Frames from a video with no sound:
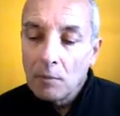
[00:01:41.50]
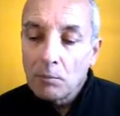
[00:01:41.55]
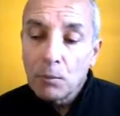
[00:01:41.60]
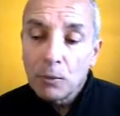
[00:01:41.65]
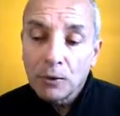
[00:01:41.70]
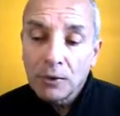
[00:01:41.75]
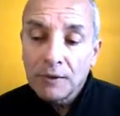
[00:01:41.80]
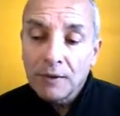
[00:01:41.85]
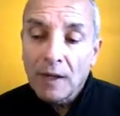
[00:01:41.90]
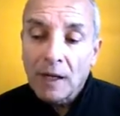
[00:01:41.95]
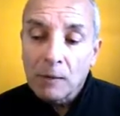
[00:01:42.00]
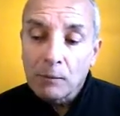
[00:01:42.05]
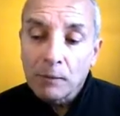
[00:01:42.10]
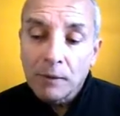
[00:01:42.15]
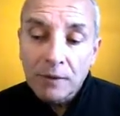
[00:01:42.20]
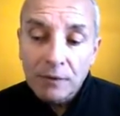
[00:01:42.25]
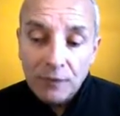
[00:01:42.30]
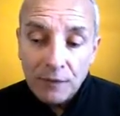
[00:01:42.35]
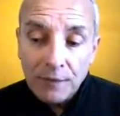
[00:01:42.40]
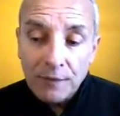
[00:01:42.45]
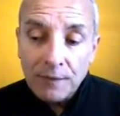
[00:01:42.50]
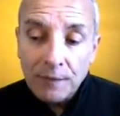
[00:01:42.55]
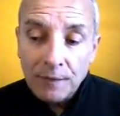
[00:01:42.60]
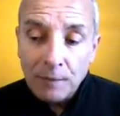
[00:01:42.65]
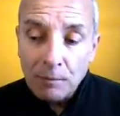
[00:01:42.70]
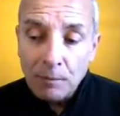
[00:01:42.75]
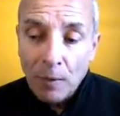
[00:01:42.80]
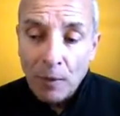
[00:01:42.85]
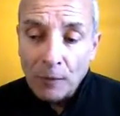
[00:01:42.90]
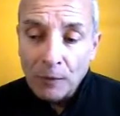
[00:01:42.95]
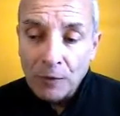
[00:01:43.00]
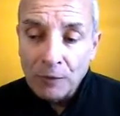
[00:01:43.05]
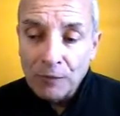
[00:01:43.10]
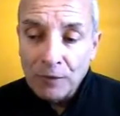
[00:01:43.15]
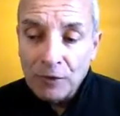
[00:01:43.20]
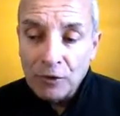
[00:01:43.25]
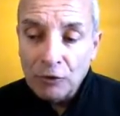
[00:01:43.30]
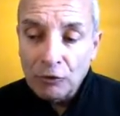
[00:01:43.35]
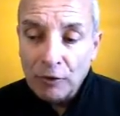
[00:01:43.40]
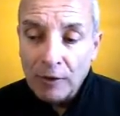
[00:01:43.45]
Bodhidharma, just as a point of
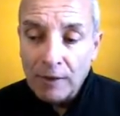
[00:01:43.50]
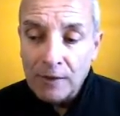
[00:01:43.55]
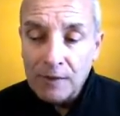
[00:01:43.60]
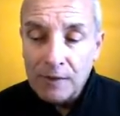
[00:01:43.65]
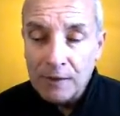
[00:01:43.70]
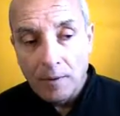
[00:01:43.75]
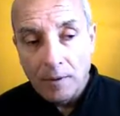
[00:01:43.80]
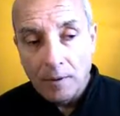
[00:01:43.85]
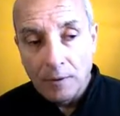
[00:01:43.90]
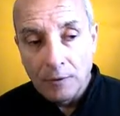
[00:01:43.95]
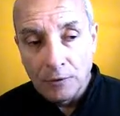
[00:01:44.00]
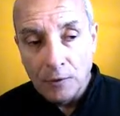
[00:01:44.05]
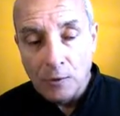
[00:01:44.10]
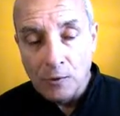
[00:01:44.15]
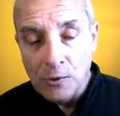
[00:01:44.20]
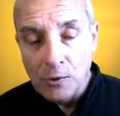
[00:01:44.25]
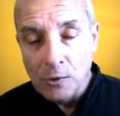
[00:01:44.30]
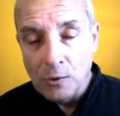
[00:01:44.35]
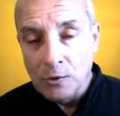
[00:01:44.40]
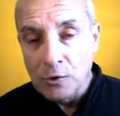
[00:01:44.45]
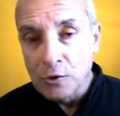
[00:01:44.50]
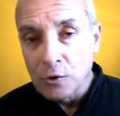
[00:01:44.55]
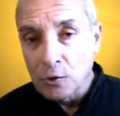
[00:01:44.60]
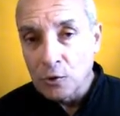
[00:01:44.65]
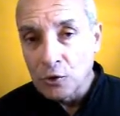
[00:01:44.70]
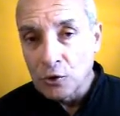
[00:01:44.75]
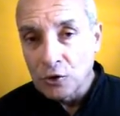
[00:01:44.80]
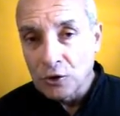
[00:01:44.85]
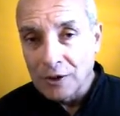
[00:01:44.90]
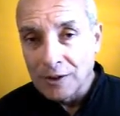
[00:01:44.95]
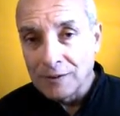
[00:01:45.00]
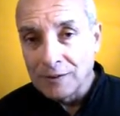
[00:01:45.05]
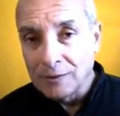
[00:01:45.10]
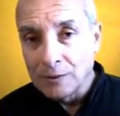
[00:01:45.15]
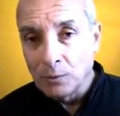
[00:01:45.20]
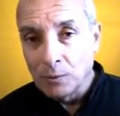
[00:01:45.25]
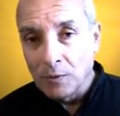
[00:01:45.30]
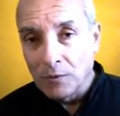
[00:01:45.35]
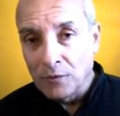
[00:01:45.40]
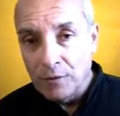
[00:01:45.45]
interest, is also
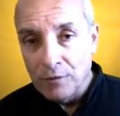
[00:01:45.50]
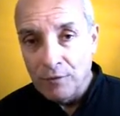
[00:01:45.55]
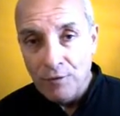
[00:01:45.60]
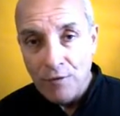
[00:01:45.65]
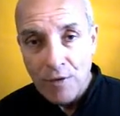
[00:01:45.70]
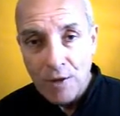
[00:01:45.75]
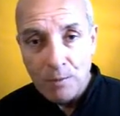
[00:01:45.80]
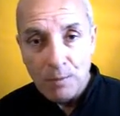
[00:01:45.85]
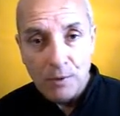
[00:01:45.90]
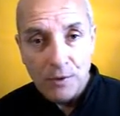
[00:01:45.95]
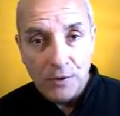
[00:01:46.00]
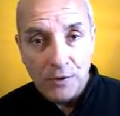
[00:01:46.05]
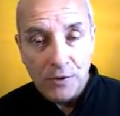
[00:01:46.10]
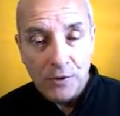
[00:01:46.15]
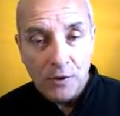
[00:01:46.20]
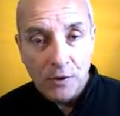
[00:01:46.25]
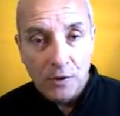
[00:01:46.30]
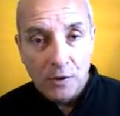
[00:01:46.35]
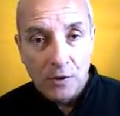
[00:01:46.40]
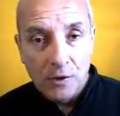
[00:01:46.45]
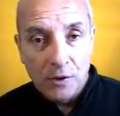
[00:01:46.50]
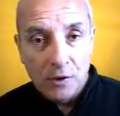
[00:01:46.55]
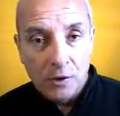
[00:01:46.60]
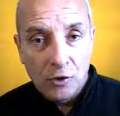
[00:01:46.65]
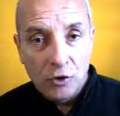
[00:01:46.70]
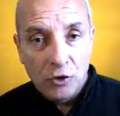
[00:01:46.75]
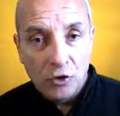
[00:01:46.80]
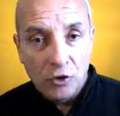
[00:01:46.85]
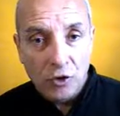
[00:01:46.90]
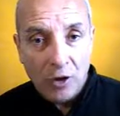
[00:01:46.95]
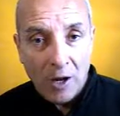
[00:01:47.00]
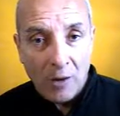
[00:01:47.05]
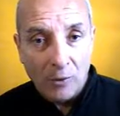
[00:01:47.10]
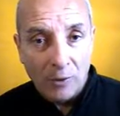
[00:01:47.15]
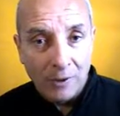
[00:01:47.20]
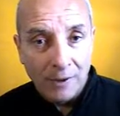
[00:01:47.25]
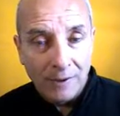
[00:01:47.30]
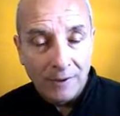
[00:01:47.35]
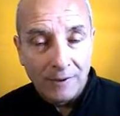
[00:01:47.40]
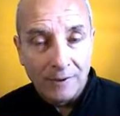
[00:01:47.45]
associated with the famous
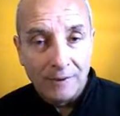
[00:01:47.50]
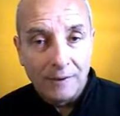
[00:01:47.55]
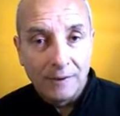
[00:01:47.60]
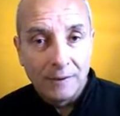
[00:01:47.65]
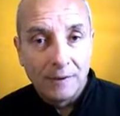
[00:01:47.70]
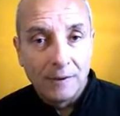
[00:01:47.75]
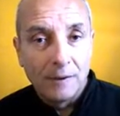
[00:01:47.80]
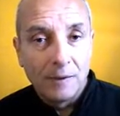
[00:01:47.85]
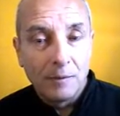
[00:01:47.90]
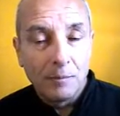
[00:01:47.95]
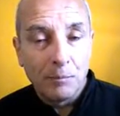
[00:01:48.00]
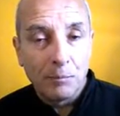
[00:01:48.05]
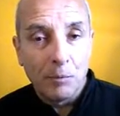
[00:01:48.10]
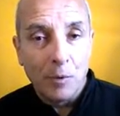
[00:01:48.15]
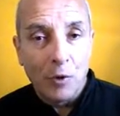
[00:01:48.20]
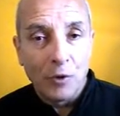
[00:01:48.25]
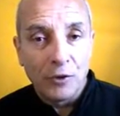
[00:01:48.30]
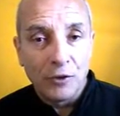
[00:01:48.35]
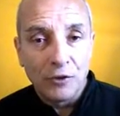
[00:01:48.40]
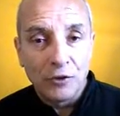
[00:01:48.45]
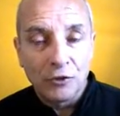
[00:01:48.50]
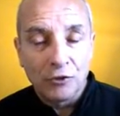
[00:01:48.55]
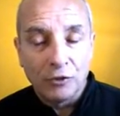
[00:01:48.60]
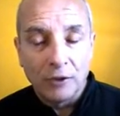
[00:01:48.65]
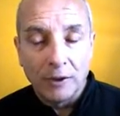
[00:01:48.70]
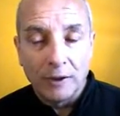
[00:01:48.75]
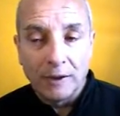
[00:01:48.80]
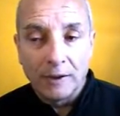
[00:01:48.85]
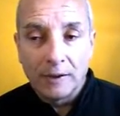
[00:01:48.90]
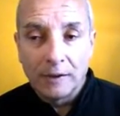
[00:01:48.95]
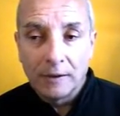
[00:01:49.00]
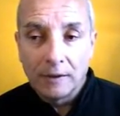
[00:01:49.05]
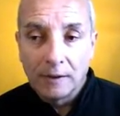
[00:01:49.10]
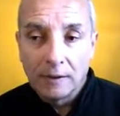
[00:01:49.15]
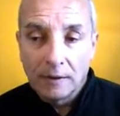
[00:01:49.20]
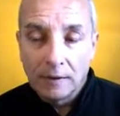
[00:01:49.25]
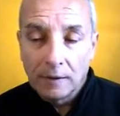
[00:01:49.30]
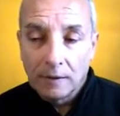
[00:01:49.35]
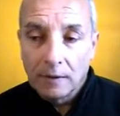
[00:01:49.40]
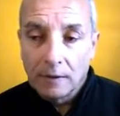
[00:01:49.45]
Shaolin monastery,
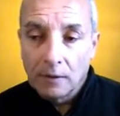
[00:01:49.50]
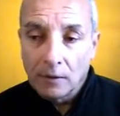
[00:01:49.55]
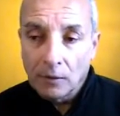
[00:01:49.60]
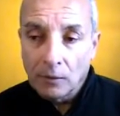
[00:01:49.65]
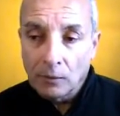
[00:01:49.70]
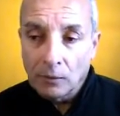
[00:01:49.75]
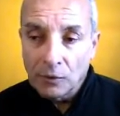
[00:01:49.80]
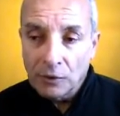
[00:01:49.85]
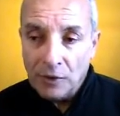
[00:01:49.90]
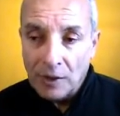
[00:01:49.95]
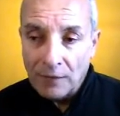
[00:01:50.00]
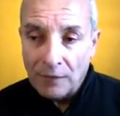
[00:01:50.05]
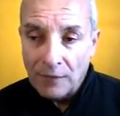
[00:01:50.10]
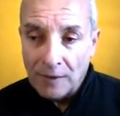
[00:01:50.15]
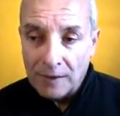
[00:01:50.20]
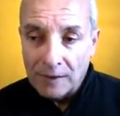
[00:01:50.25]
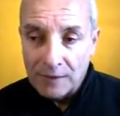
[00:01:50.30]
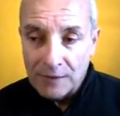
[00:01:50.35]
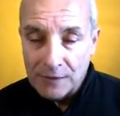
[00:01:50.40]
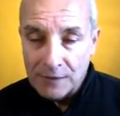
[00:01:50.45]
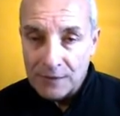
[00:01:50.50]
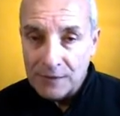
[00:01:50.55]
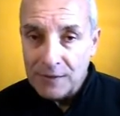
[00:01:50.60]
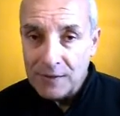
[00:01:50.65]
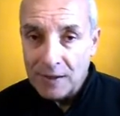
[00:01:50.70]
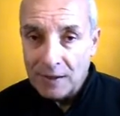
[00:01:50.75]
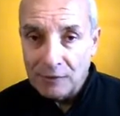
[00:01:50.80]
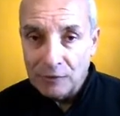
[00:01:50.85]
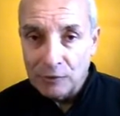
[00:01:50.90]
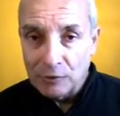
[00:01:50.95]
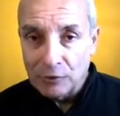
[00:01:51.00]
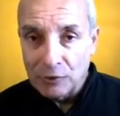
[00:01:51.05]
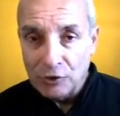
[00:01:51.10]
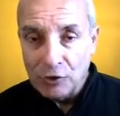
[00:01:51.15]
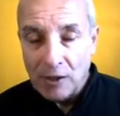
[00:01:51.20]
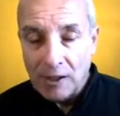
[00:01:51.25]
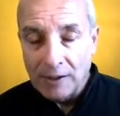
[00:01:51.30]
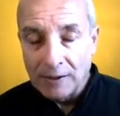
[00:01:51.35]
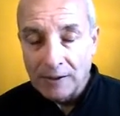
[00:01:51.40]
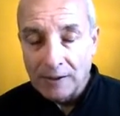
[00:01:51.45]
which I think is in central
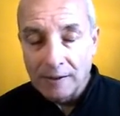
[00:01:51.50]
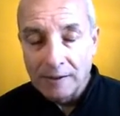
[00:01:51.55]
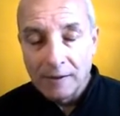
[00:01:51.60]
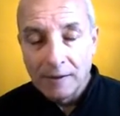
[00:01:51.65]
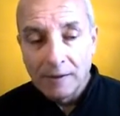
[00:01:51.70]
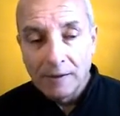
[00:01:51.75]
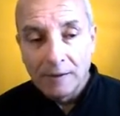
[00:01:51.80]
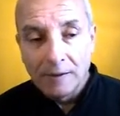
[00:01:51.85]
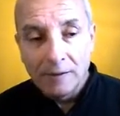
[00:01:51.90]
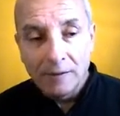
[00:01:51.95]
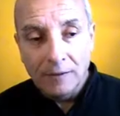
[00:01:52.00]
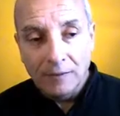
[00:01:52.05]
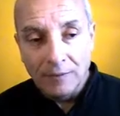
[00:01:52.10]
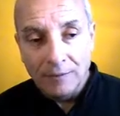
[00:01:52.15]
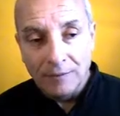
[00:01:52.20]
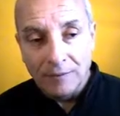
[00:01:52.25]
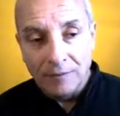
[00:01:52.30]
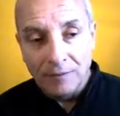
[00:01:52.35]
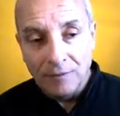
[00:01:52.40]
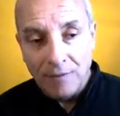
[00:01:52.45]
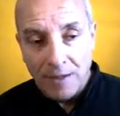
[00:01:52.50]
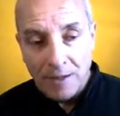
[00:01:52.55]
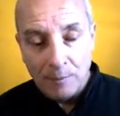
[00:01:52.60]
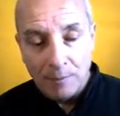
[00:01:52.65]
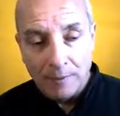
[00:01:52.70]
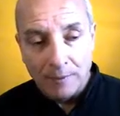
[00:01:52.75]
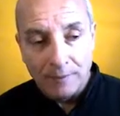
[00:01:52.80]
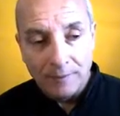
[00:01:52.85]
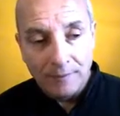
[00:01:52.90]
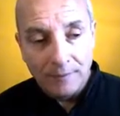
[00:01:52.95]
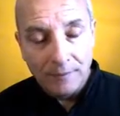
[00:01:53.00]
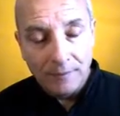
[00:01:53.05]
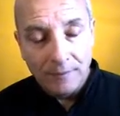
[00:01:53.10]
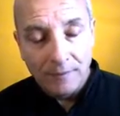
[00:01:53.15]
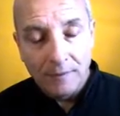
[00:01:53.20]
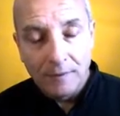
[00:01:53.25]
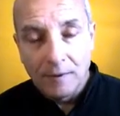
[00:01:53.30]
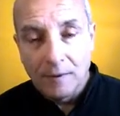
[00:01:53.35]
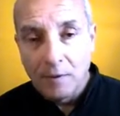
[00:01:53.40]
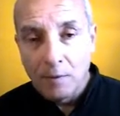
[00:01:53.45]
China. This is the famous
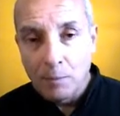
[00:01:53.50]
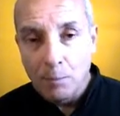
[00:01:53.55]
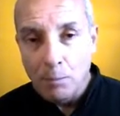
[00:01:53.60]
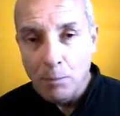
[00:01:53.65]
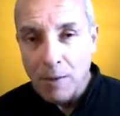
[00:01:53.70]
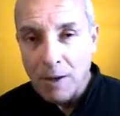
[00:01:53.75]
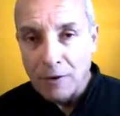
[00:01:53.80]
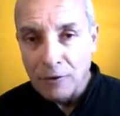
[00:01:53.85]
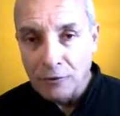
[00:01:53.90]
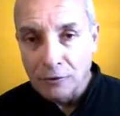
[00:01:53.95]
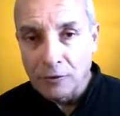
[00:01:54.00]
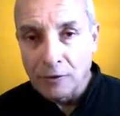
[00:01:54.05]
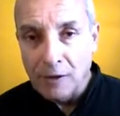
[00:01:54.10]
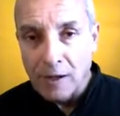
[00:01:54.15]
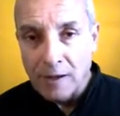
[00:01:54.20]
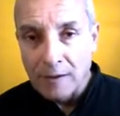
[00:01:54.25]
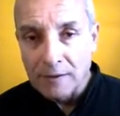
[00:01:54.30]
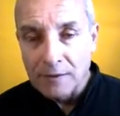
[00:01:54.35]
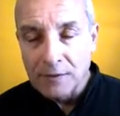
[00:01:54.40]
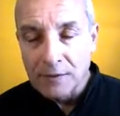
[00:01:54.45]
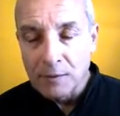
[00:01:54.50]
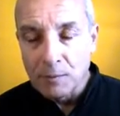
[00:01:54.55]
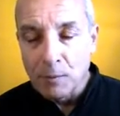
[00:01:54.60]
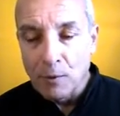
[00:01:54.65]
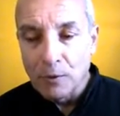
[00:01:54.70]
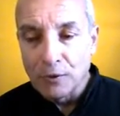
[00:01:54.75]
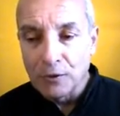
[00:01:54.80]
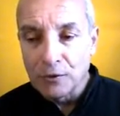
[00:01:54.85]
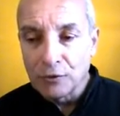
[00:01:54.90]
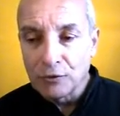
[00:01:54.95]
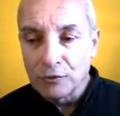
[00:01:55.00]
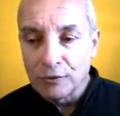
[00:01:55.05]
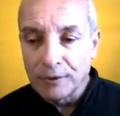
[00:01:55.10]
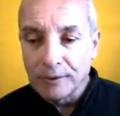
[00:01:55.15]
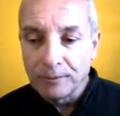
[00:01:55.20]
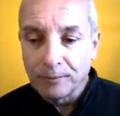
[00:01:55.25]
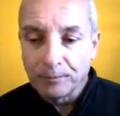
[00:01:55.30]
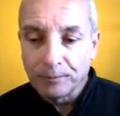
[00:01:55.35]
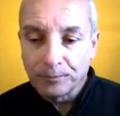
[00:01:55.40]
martial arts monastery.